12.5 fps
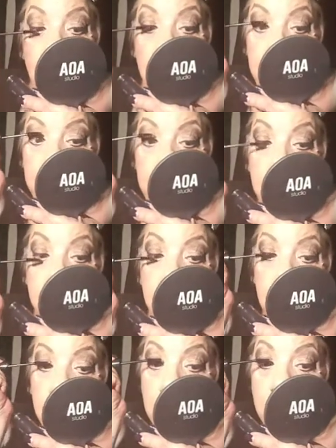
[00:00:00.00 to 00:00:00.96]
But, you
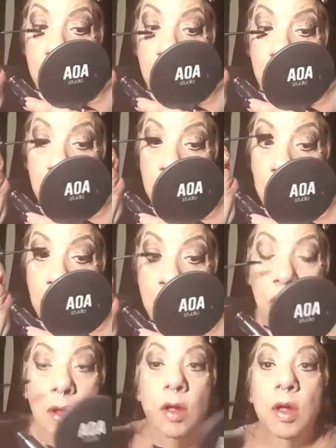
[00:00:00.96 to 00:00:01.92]
know,
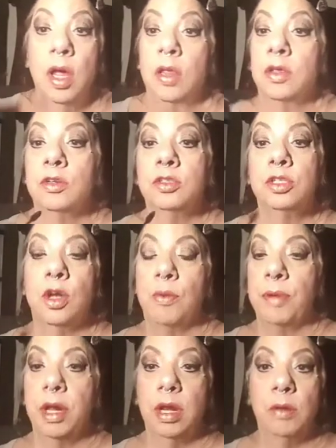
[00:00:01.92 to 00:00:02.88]
There's so
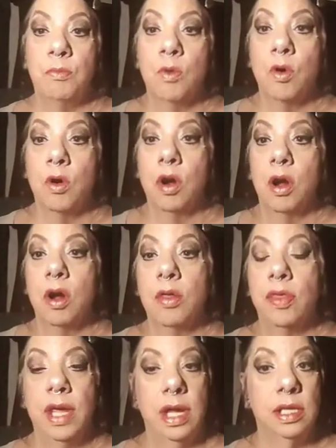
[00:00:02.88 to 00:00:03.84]
many more
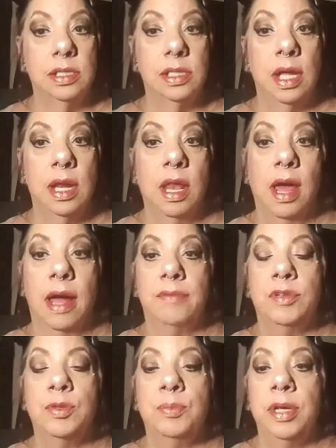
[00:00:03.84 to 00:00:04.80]
things in life
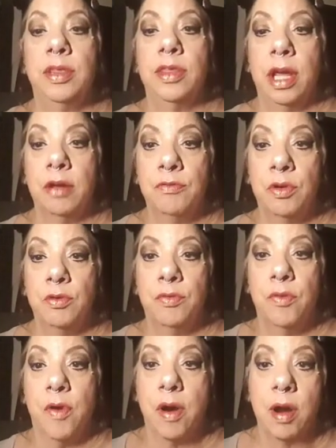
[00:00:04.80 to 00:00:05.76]
to be thankful
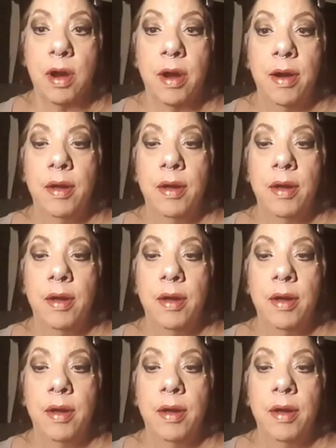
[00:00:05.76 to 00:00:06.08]
for.